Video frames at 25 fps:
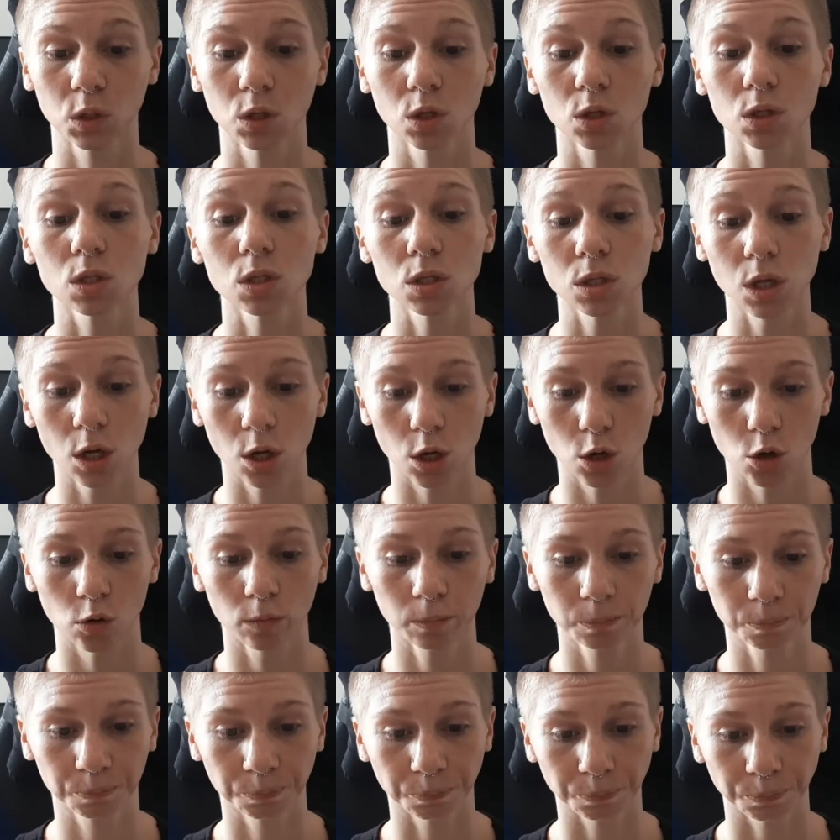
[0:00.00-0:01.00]

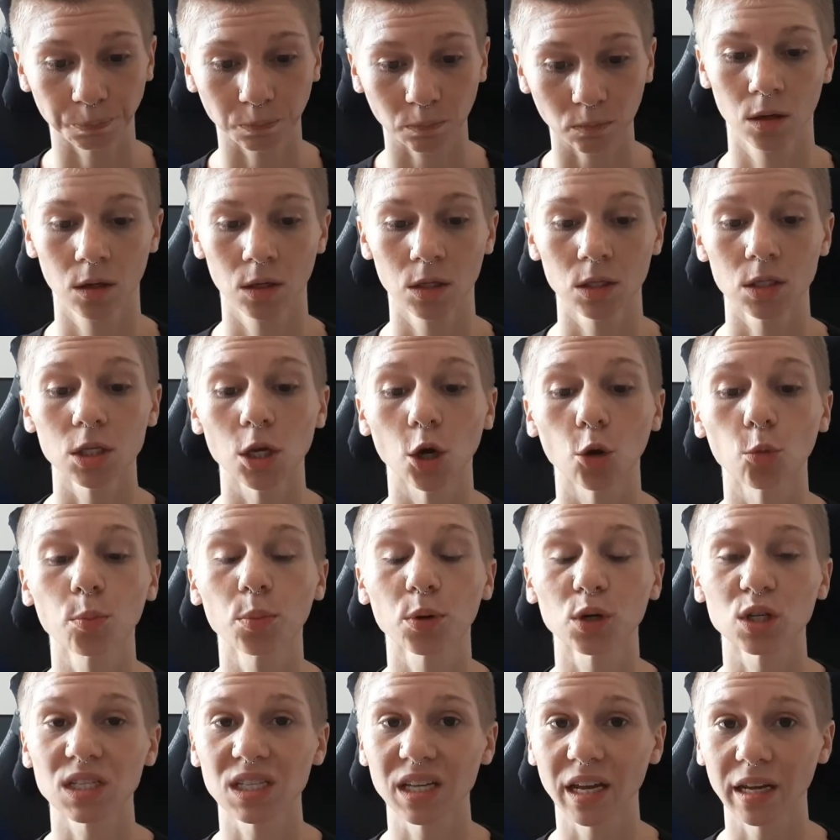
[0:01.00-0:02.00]
So
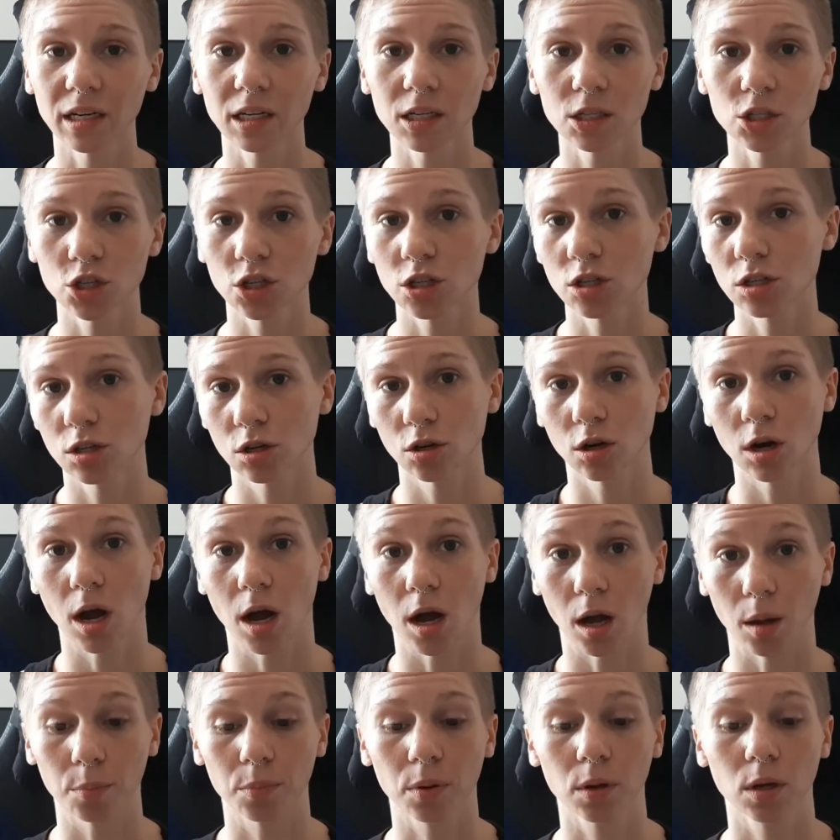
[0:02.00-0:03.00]
percentages are
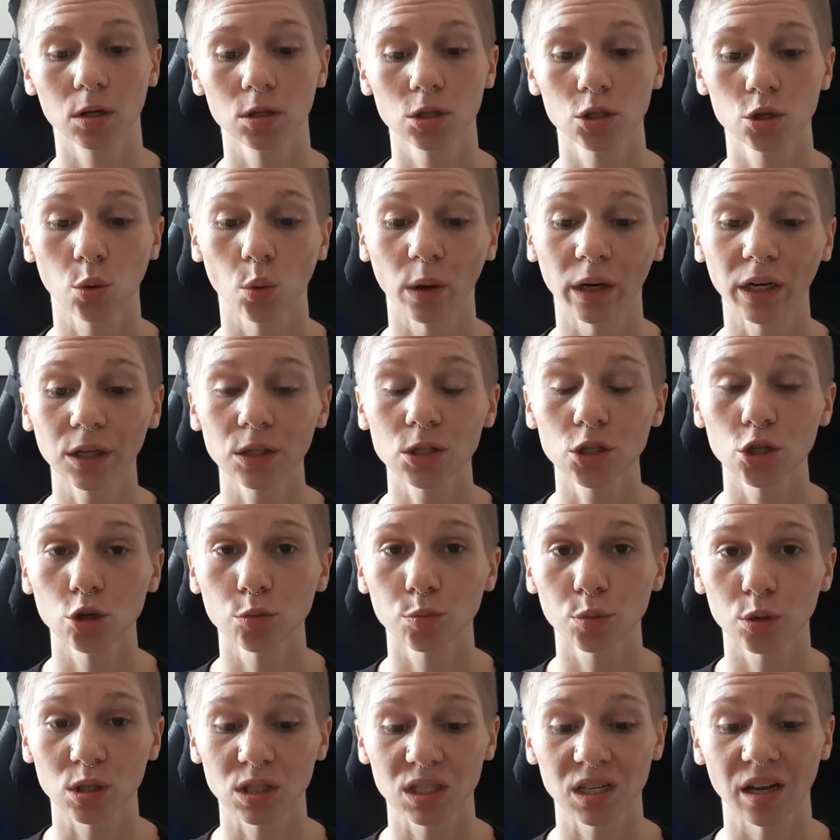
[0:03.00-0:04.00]
up
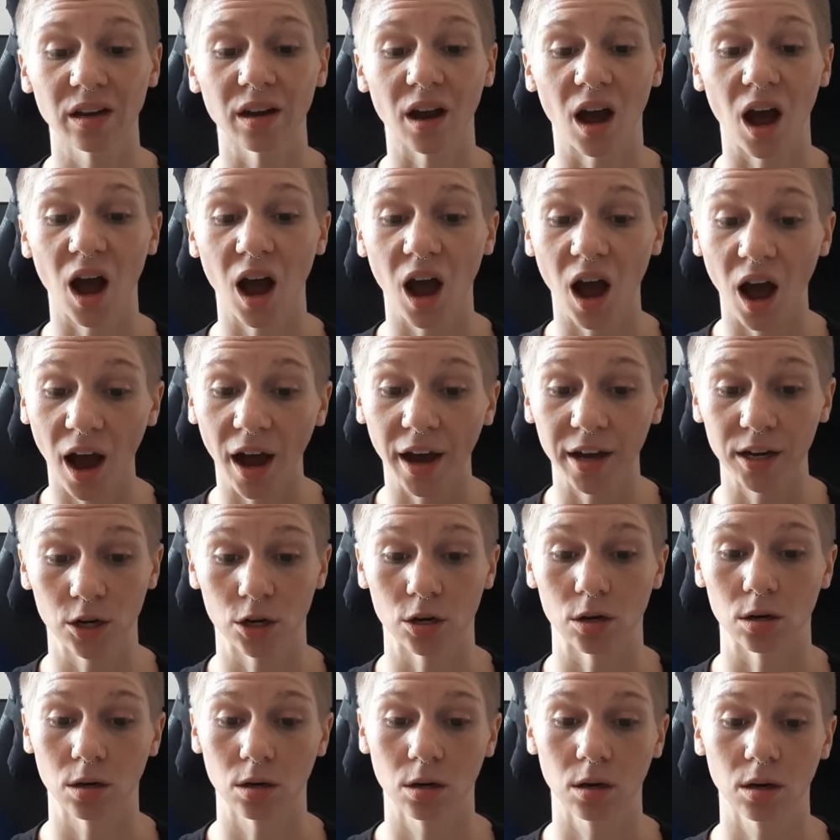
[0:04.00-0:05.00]
22%
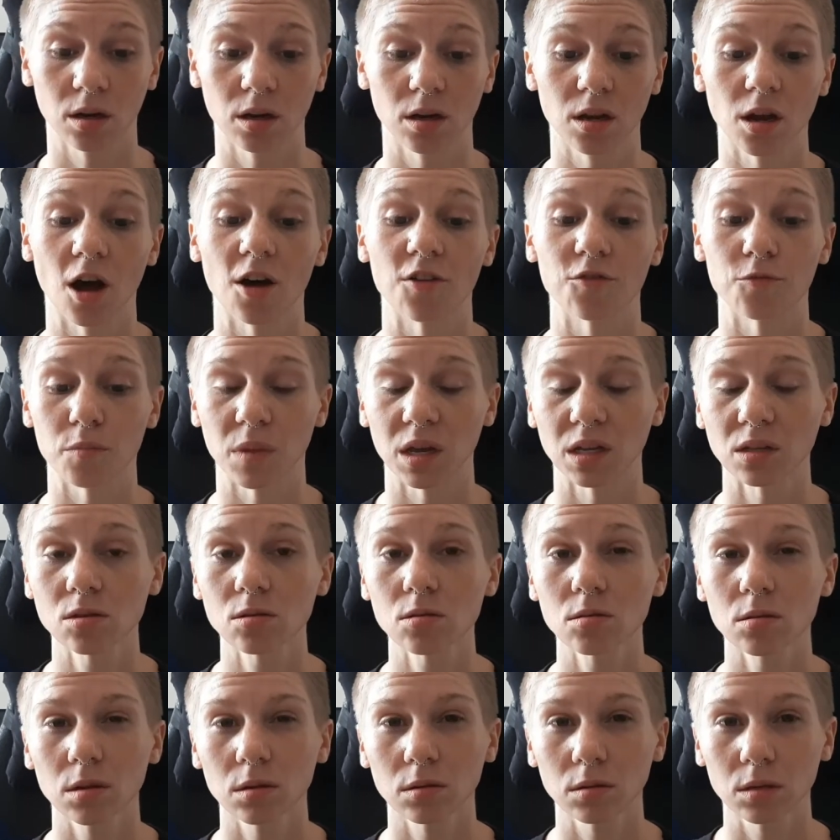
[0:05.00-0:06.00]
higher of
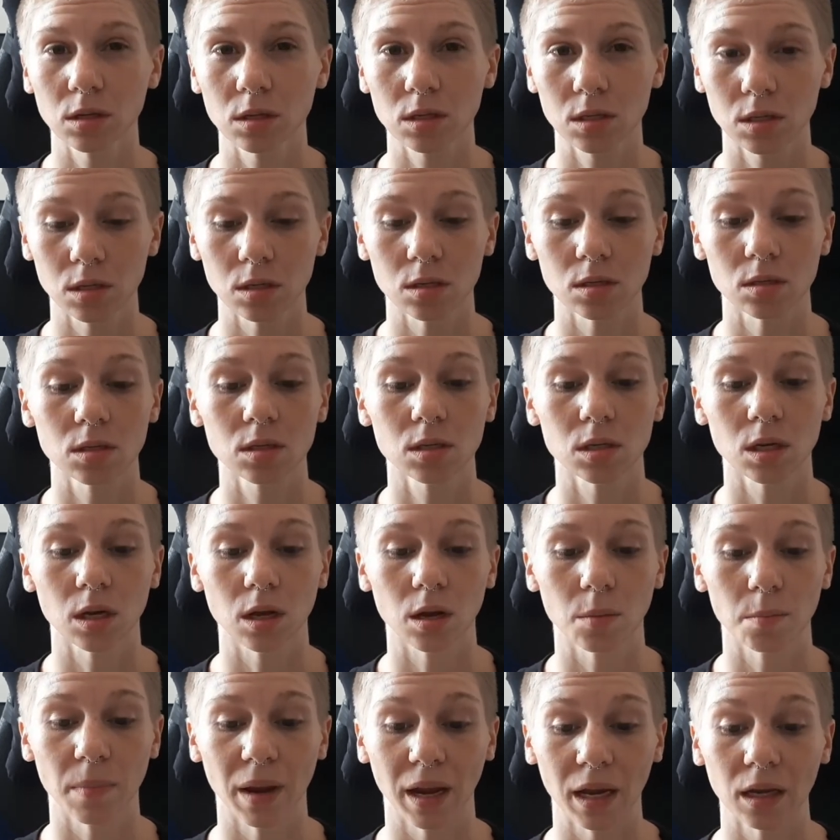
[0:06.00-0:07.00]
mental illnesses
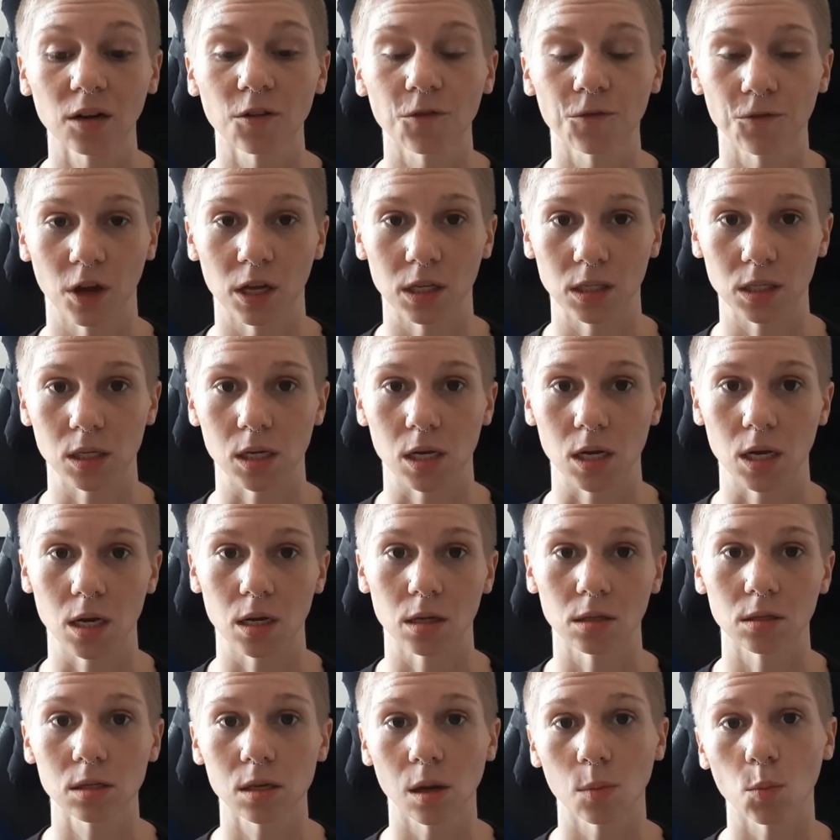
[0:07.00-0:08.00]
manifesting
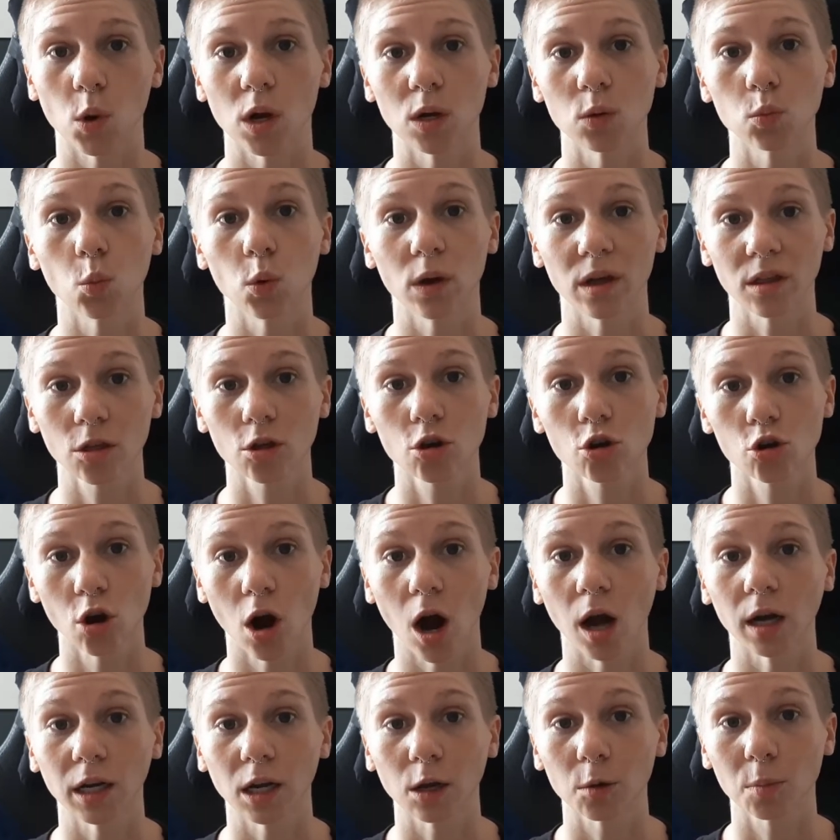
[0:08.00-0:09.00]
in someone with
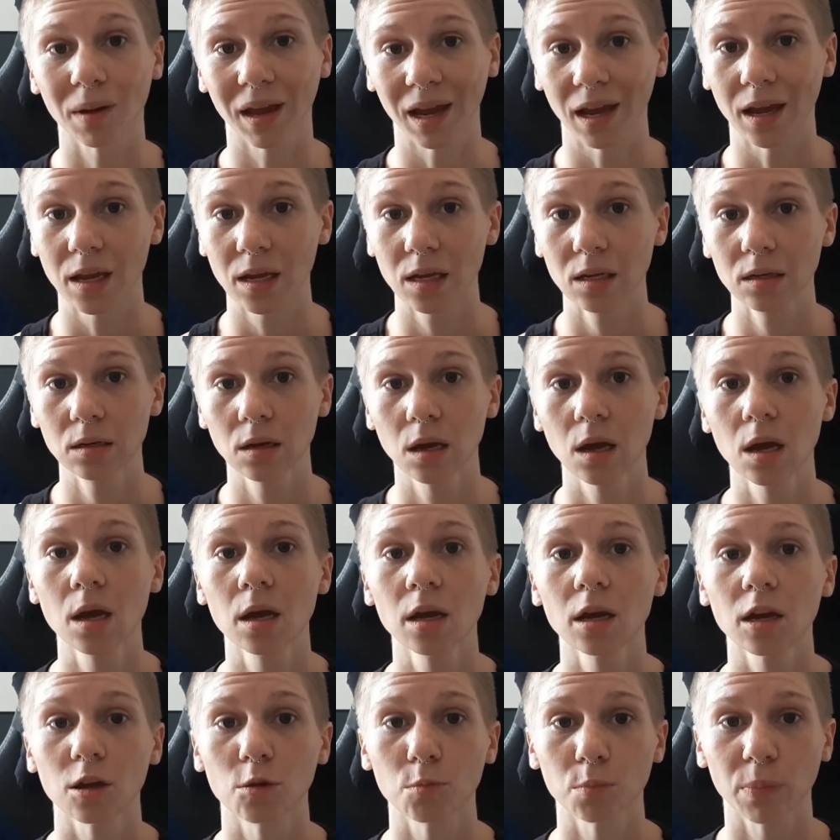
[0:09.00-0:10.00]
chronic pain
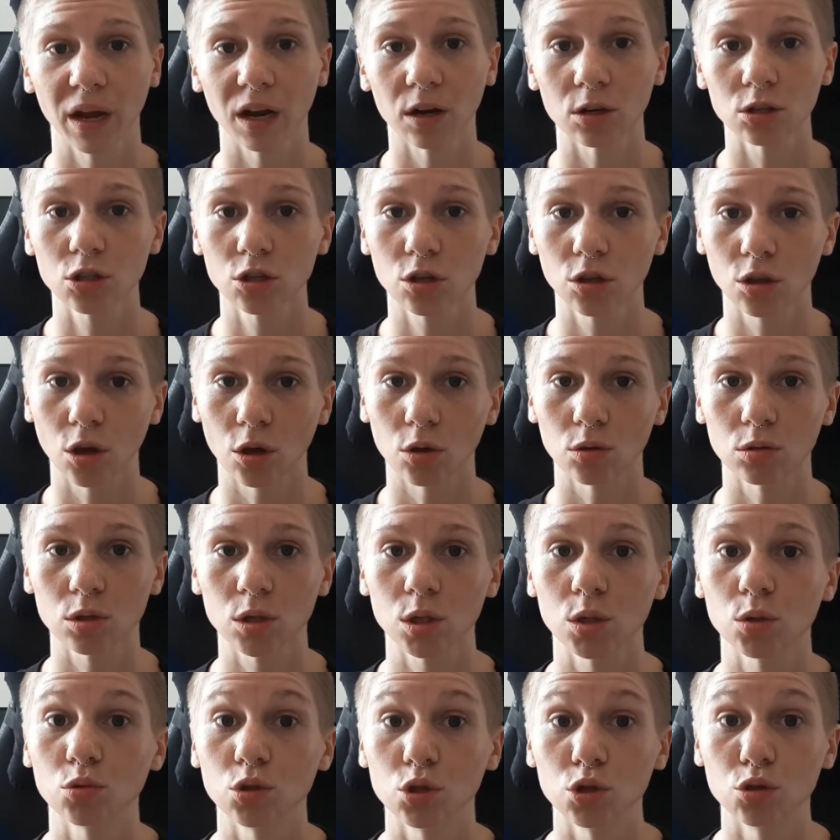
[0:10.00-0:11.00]
compared to those
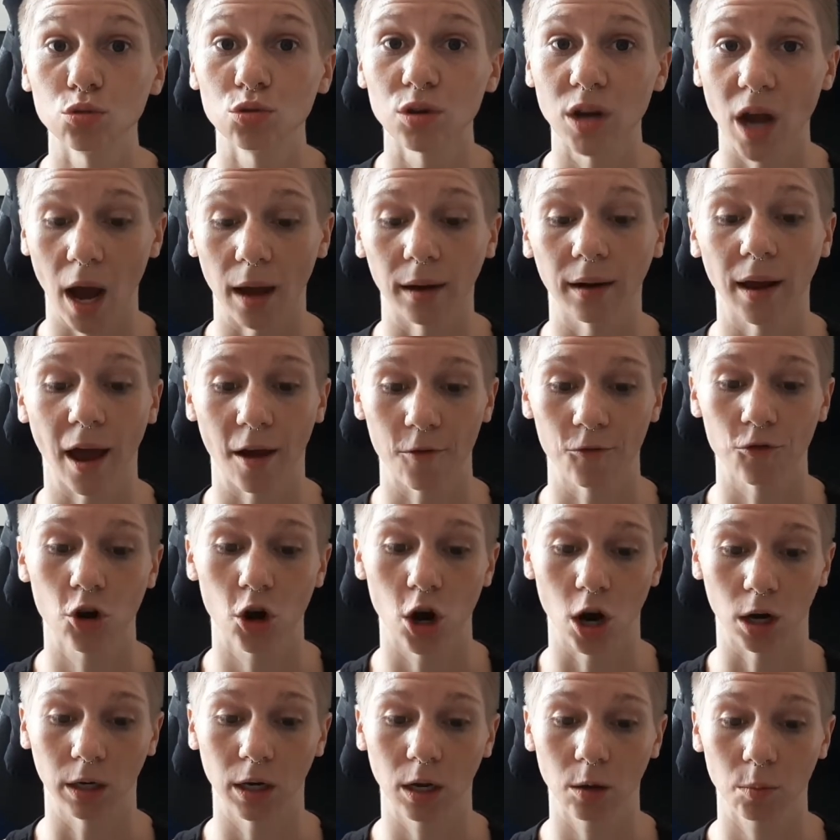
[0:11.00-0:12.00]
who do not have
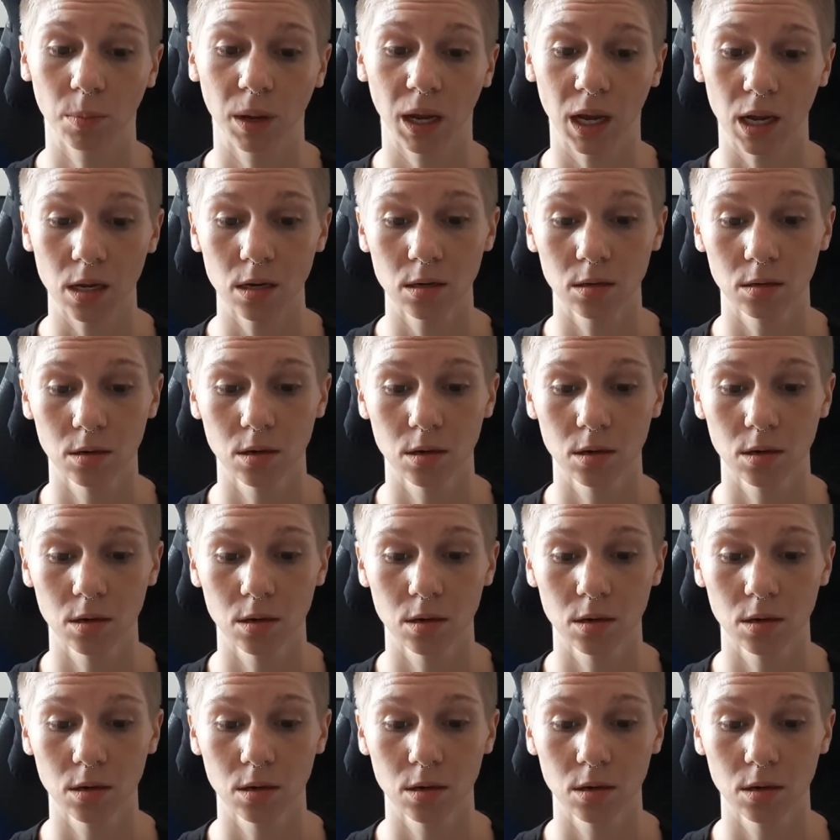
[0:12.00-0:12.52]
chronic pain.